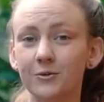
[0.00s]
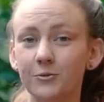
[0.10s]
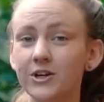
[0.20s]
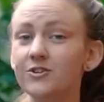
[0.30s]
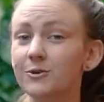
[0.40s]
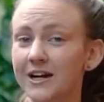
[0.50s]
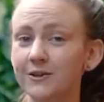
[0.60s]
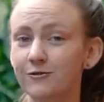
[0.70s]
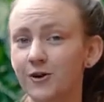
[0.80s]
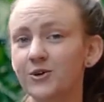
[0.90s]
Redirect
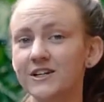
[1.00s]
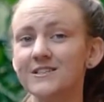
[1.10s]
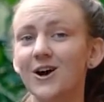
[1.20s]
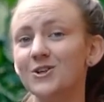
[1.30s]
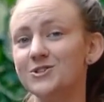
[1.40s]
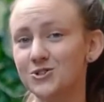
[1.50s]
their focus onto